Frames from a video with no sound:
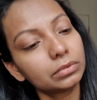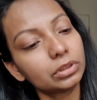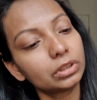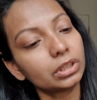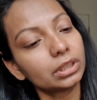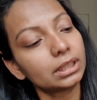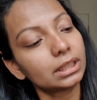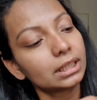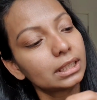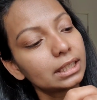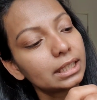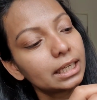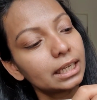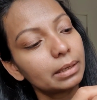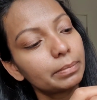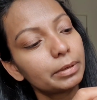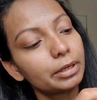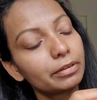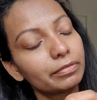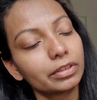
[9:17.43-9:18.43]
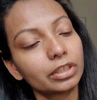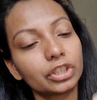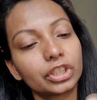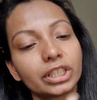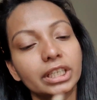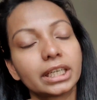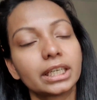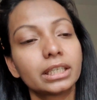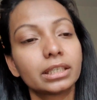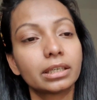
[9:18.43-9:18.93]
just take a bit of the
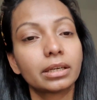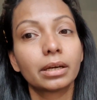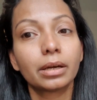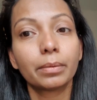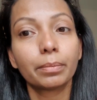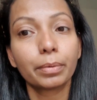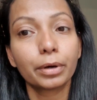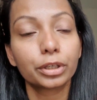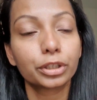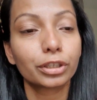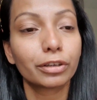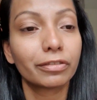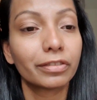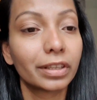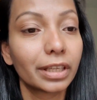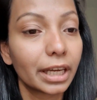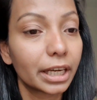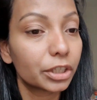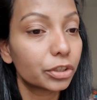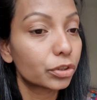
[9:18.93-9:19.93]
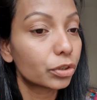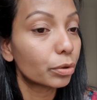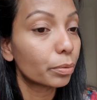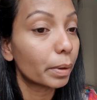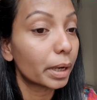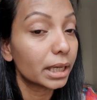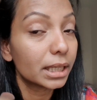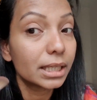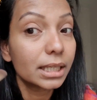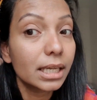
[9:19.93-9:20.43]
shade, brush off the extra
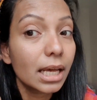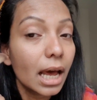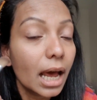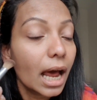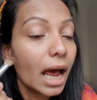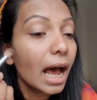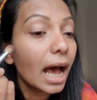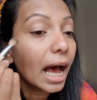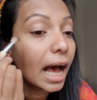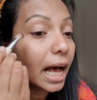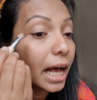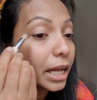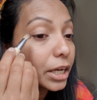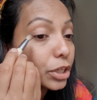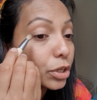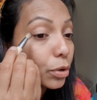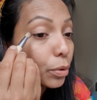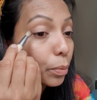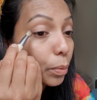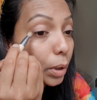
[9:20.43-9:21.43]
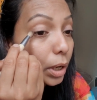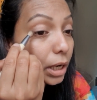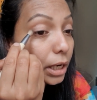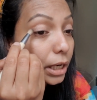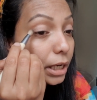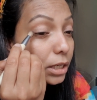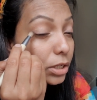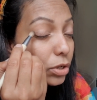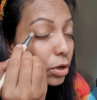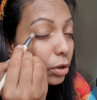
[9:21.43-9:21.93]
ones and work
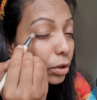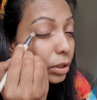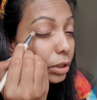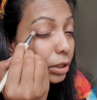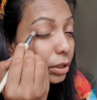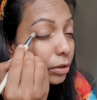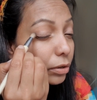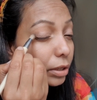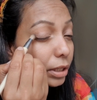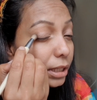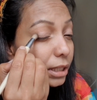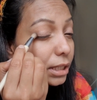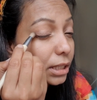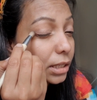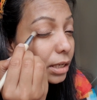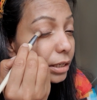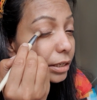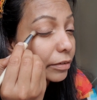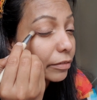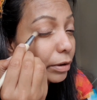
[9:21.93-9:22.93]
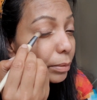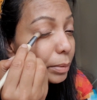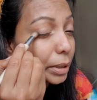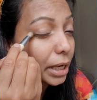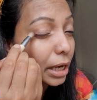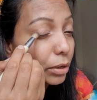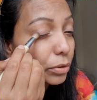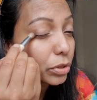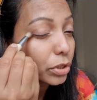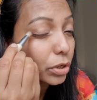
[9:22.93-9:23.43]
it on the crease, starting from the
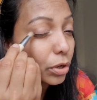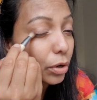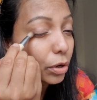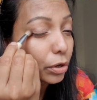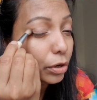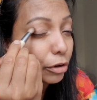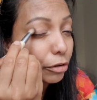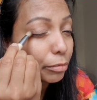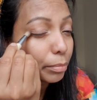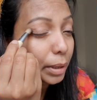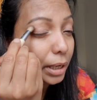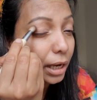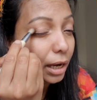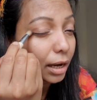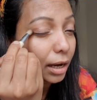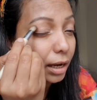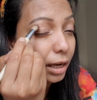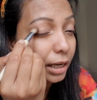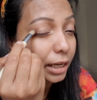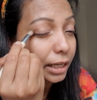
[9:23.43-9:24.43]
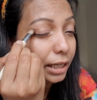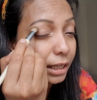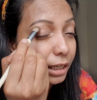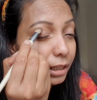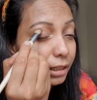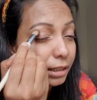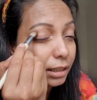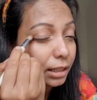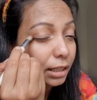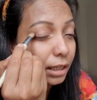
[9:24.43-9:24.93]
outer corner of my eye
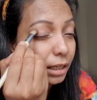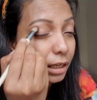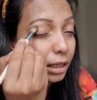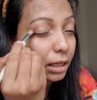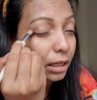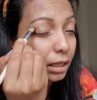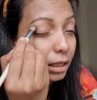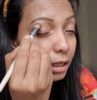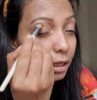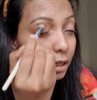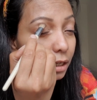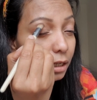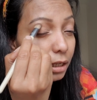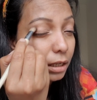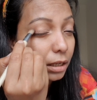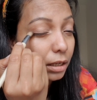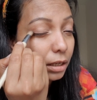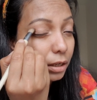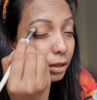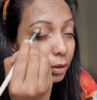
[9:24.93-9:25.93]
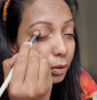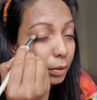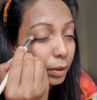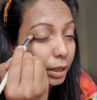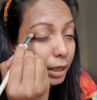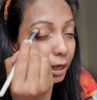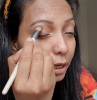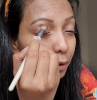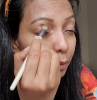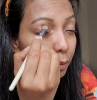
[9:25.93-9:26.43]

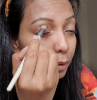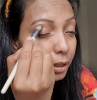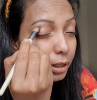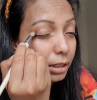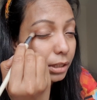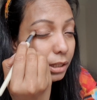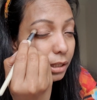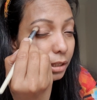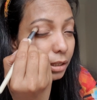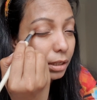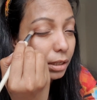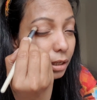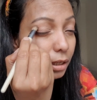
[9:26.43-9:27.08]
going inwards.